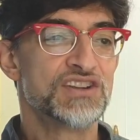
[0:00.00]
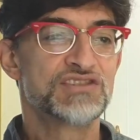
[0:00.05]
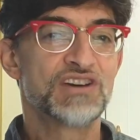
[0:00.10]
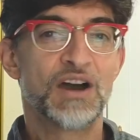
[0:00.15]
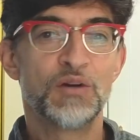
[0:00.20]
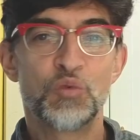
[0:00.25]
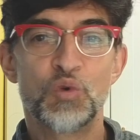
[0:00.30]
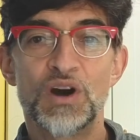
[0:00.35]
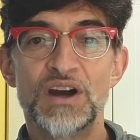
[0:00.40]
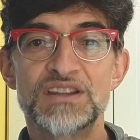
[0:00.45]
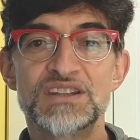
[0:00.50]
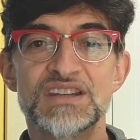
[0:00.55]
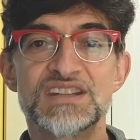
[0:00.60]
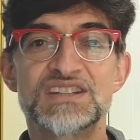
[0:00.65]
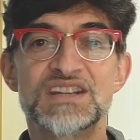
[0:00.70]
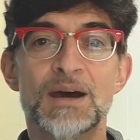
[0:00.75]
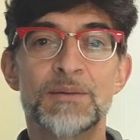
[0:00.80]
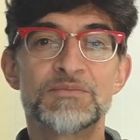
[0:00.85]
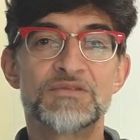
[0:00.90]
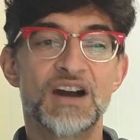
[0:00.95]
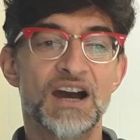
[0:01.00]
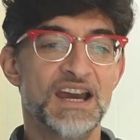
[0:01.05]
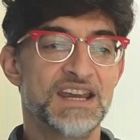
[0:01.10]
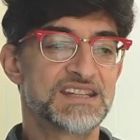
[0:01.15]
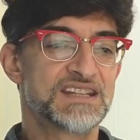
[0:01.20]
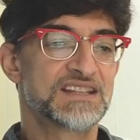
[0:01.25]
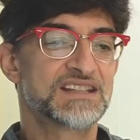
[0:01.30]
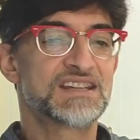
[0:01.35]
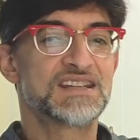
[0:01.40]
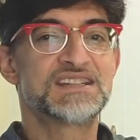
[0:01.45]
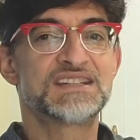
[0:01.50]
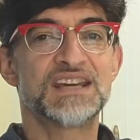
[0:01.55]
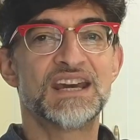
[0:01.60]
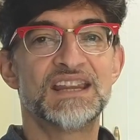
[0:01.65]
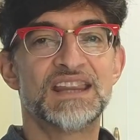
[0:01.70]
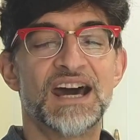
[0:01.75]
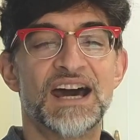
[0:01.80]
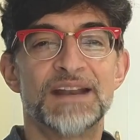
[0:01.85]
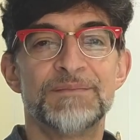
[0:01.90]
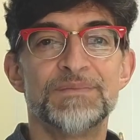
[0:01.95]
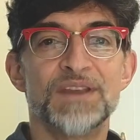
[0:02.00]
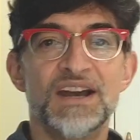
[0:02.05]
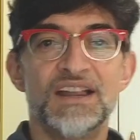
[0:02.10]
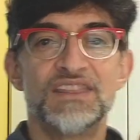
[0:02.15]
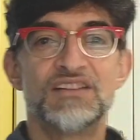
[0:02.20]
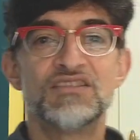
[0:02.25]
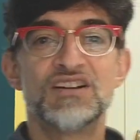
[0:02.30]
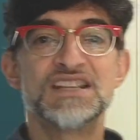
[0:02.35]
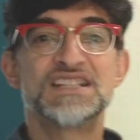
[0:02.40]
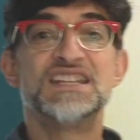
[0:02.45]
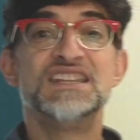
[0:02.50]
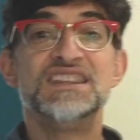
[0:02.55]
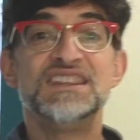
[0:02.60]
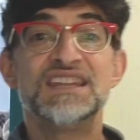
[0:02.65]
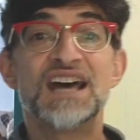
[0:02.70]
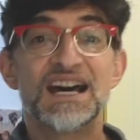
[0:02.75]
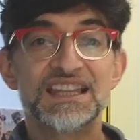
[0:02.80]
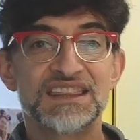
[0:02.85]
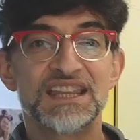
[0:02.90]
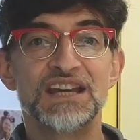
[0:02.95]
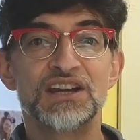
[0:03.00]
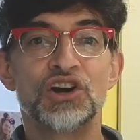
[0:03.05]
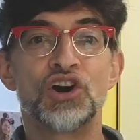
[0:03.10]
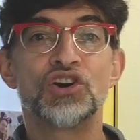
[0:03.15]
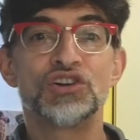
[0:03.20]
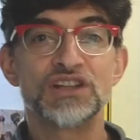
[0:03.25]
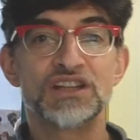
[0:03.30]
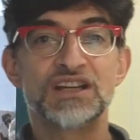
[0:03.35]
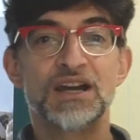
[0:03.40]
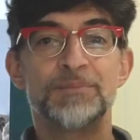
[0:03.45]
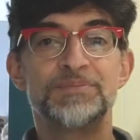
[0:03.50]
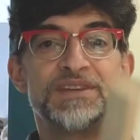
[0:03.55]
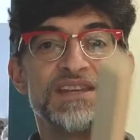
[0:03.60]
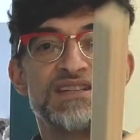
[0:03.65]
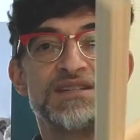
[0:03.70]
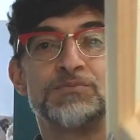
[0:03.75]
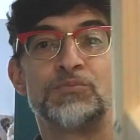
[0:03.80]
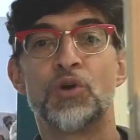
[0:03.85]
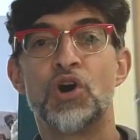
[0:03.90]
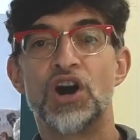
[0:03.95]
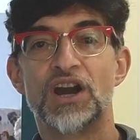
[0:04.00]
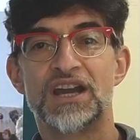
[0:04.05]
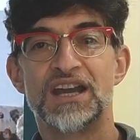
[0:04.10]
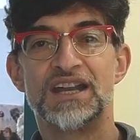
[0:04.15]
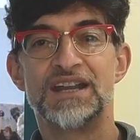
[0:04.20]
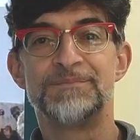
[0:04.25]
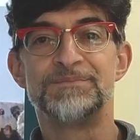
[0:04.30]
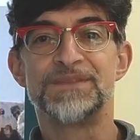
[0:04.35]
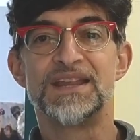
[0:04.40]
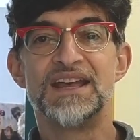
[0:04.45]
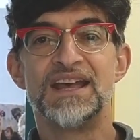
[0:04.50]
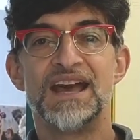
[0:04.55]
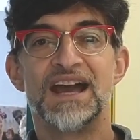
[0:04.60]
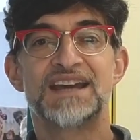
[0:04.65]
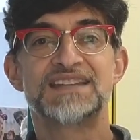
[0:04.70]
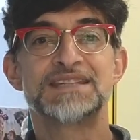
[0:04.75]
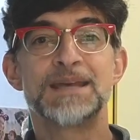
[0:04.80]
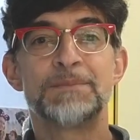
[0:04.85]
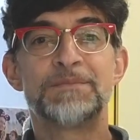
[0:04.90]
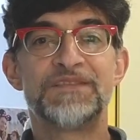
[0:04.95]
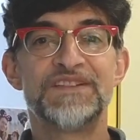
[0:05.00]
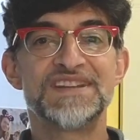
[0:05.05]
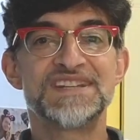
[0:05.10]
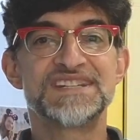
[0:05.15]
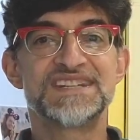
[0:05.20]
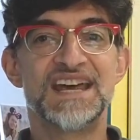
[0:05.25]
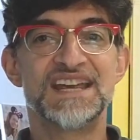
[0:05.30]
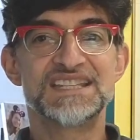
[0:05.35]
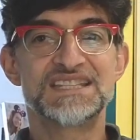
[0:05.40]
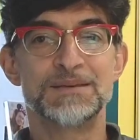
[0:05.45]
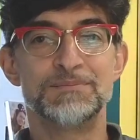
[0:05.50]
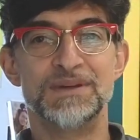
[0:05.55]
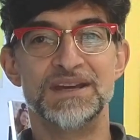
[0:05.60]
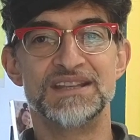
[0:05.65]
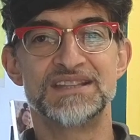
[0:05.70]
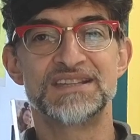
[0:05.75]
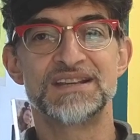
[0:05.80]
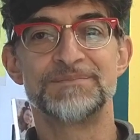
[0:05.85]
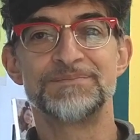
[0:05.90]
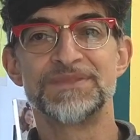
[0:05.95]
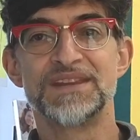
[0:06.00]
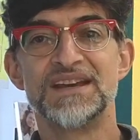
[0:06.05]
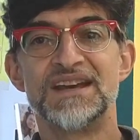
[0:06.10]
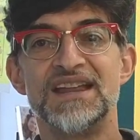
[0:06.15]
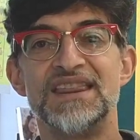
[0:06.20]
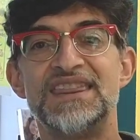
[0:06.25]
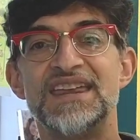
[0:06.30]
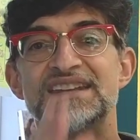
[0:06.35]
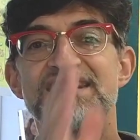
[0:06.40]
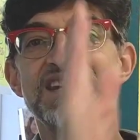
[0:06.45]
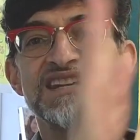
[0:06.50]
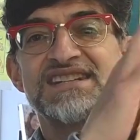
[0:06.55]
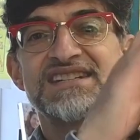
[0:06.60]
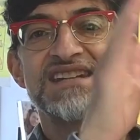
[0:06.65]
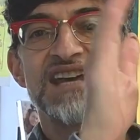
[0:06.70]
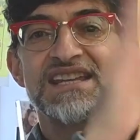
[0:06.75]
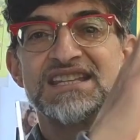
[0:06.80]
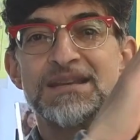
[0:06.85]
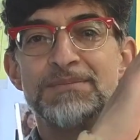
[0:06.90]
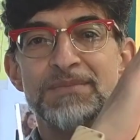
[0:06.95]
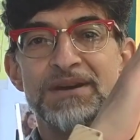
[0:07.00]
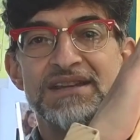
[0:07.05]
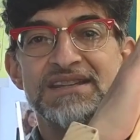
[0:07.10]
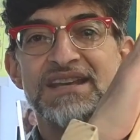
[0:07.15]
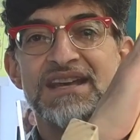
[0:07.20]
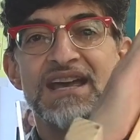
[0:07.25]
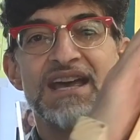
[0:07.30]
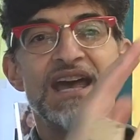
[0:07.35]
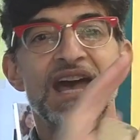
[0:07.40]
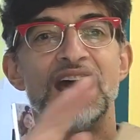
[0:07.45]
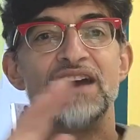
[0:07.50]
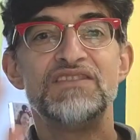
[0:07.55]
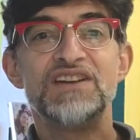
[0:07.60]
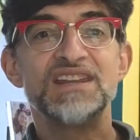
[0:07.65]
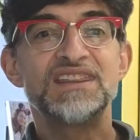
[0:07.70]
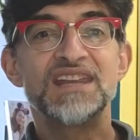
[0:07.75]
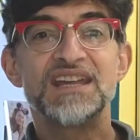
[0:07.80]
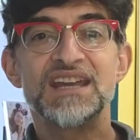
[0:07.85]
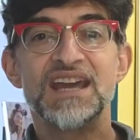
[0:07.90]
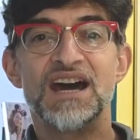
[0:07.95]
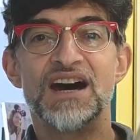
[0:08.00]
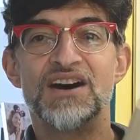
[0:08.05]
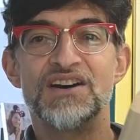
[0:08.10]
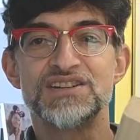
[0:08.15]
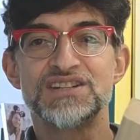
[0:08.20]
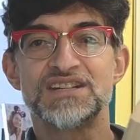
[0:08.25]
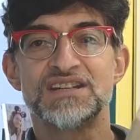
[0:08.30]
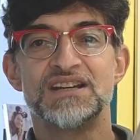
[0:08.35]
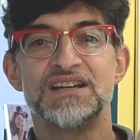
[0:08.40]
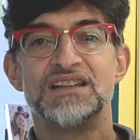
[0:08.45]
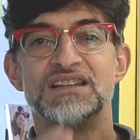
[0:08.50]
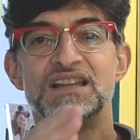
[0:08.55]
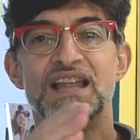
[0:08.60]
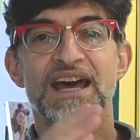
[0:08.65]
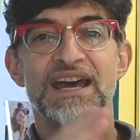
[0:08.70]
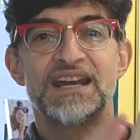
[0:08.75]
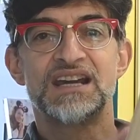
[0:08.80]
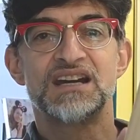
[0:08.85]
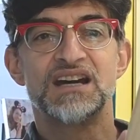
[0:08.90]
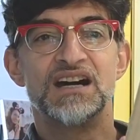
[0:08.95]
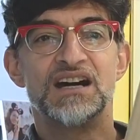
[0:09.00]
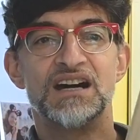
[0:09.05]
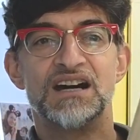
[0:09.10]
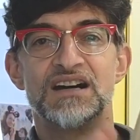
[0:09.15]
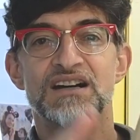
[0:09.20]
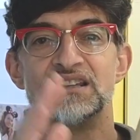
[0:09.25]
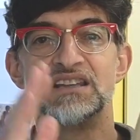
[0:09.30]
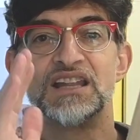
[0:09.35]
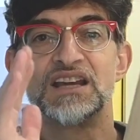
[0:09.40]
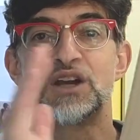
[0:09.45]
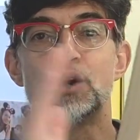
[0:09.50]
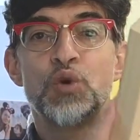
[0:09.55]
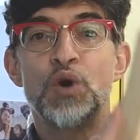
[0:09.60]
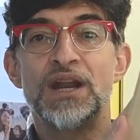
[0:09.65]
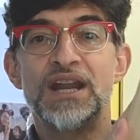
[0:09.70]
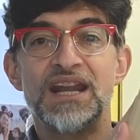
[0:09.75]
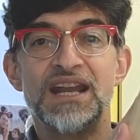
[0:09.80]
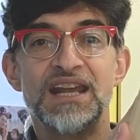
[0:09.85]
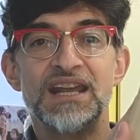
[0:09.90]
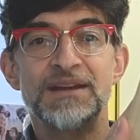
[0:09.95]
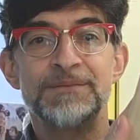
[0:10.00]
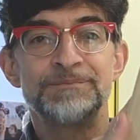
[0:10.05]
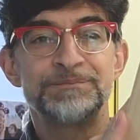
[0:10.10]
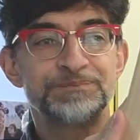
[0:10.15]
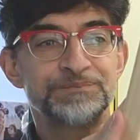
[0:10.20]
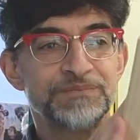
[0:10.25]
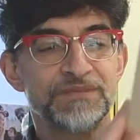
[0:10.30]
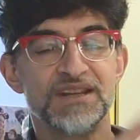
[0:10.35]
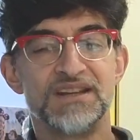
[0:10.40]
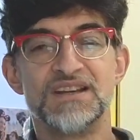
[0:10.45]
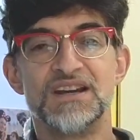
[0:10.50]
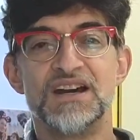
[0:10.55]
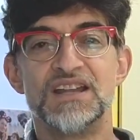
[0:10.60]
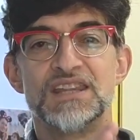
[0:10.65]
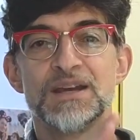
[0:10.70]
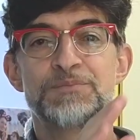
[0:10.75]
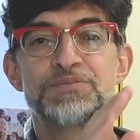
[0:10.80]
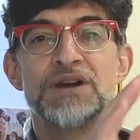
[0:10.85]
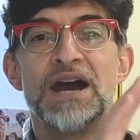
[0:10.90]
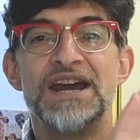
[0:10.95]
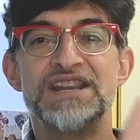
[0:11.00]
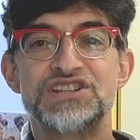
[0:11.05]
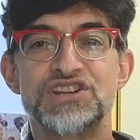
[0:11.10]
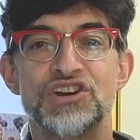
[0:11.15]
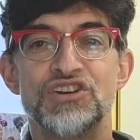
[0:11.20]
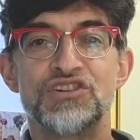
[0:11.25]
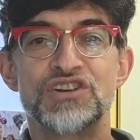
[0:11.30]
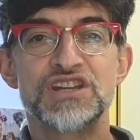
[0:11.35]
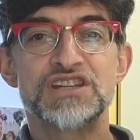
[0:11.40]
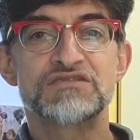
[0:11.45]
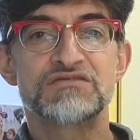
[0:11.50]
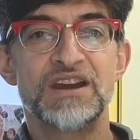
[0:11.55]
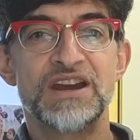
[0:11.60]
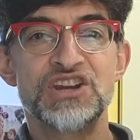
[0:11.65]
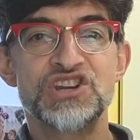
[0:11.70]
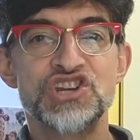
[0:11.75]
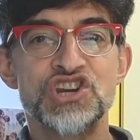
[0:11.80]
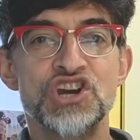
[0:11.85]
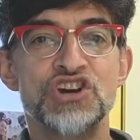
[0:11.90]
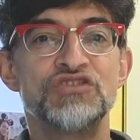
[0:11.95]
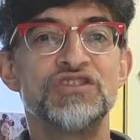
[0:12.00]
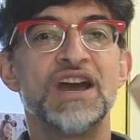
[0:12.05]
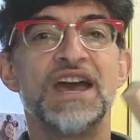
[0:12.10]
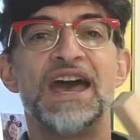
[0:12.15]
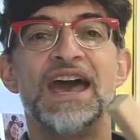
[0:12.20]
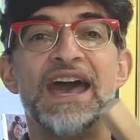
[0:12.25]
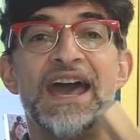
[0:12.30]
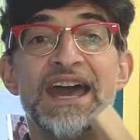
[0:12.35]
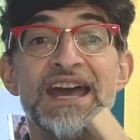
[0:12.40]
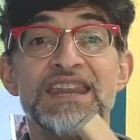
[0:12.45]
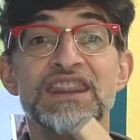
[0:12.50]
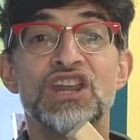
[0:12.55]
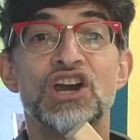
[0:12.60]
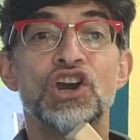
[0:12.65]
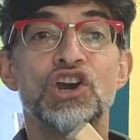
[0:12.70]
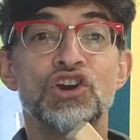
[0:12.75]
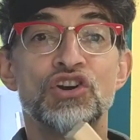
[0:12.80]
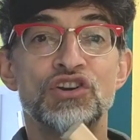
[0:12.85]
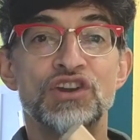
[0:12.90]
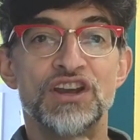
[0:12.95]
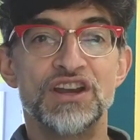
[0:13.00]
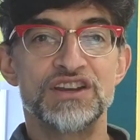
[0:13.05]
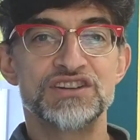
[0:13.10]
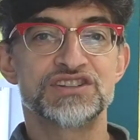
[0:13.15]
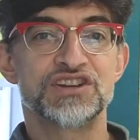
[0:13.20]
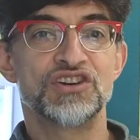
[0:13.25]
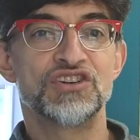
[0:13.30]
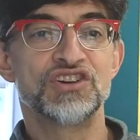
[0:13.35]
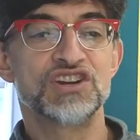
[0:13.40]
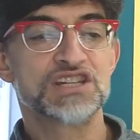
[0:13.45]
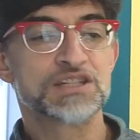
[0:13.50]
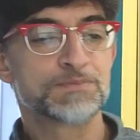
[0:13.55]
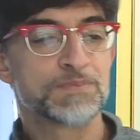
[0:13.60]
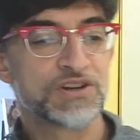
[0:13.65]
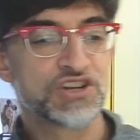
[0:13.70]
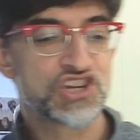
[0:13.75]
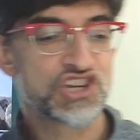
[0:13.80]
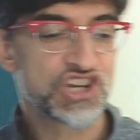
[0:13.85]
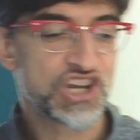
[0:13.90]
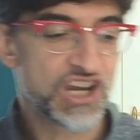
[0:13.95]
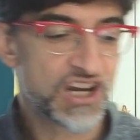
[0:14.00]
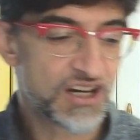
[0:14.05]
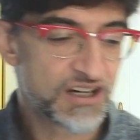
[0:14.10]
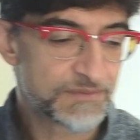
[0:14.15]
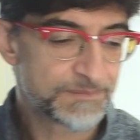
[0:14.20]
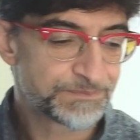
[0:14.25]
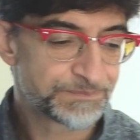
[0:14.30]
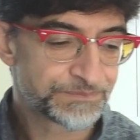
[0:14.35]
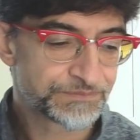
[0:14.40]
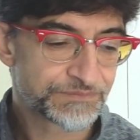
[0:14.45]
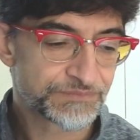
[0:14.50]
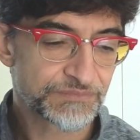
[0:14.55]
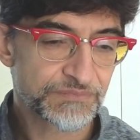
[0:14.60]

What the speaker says: So I want to summarize it to say that there is nothing holding up this market except for sentiment. This is sentiment. Everything else, like liquidity, the price to earnings ratio, and earnings per share,